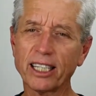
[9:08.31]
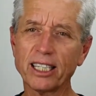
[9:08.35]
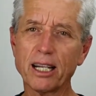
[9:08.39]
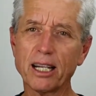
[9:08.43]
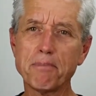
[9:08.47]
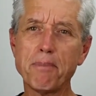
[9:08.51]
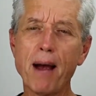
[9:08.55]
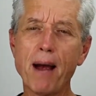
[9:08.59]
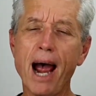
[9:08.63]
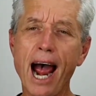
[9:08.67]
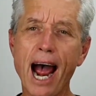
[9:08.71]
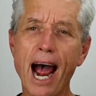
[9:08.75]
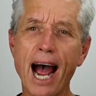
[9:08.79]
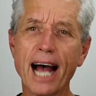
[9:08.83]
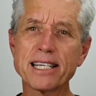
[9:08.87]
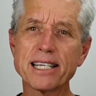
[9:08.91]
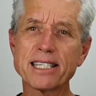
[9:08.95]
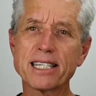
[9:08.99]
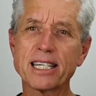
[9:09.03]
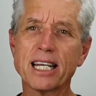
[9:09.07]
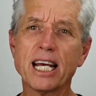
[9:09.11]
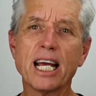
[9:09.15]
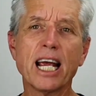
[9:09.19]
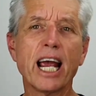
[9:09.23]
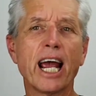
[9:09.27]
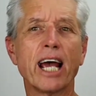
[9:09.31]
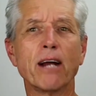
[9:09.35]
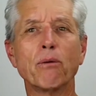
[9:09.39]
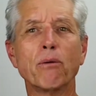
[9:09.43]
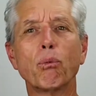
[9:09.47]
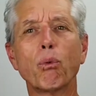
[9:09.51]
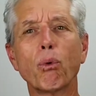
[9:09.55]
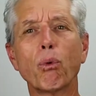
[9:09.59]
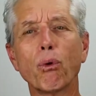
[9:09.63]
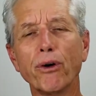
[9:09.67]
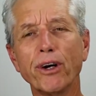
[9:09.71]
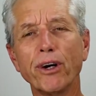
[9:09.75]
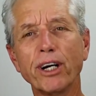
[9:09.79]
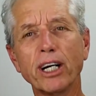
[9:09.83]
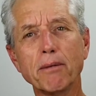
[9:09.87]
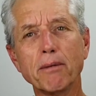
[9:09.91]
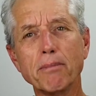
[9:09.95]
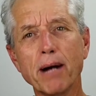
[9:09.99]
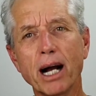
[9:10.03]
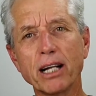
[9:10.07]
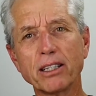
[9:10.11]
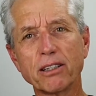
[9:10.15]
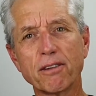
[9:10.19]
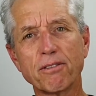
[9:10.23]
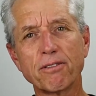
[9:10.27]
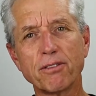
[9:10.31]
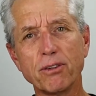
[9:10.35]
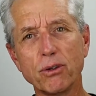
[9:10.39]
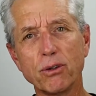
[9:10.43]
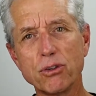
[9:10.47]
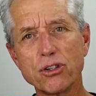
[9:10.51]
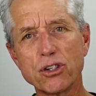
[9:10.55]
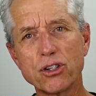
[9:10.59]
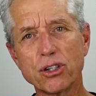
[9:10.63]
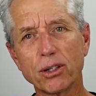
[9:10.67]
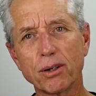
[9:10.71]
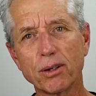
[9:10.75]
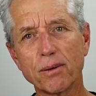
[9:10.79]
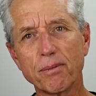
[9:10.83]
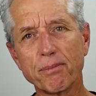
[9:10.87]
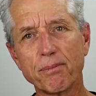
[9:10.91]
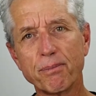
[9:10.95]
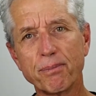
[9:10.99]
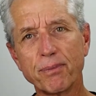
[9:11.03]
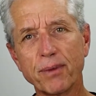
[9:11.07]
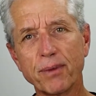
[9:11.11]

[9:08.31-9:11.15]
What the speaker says: in the past and worrying about the future.